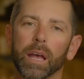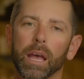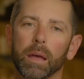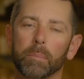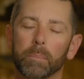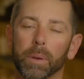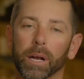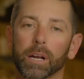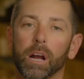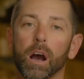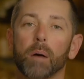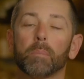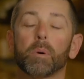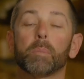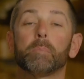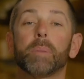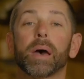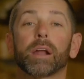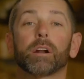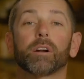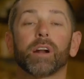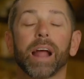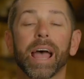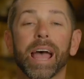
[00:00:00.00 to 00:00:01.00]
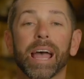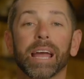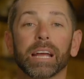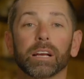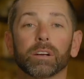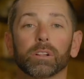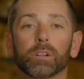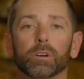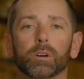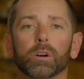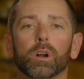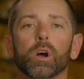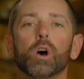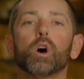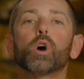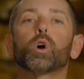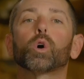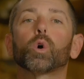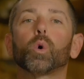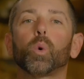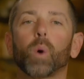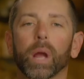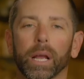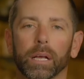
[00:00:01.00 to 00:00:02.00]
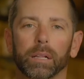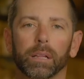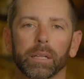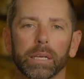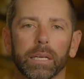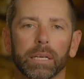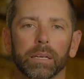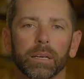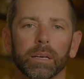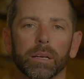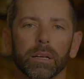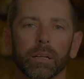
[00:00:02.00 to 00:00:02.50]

and become a better angler quickly.